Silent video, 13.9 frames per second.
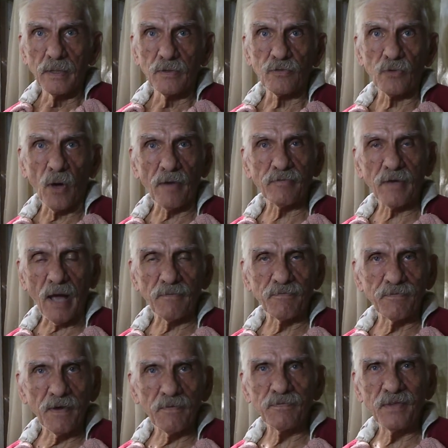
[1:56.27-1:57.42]
So I've got
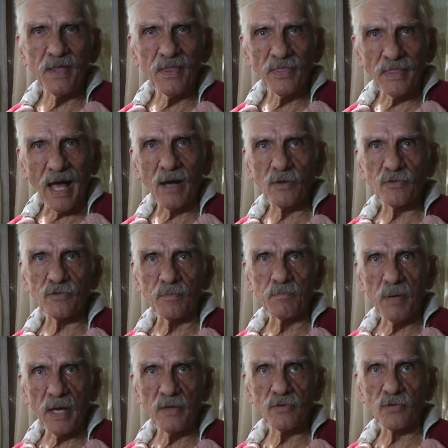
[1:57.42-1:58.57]
50,000
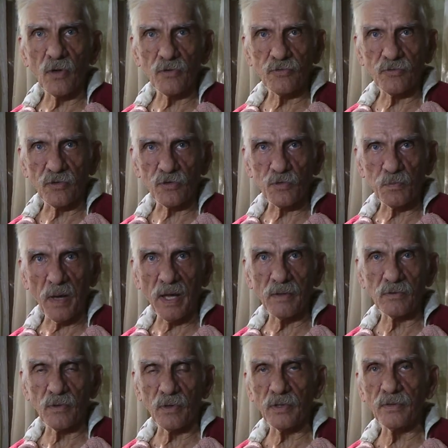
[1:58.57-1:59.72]
pesos to
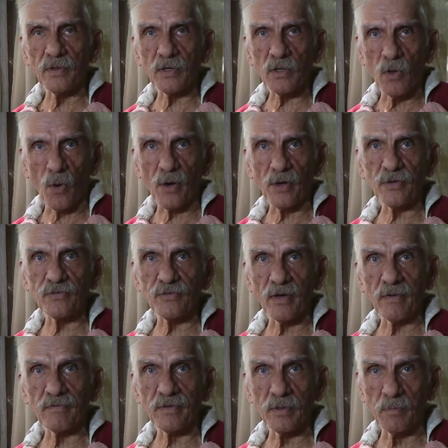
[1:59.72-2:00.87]
spend during the course
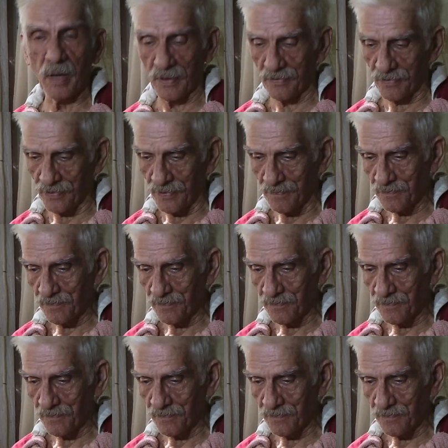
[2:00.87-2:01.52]
of the month.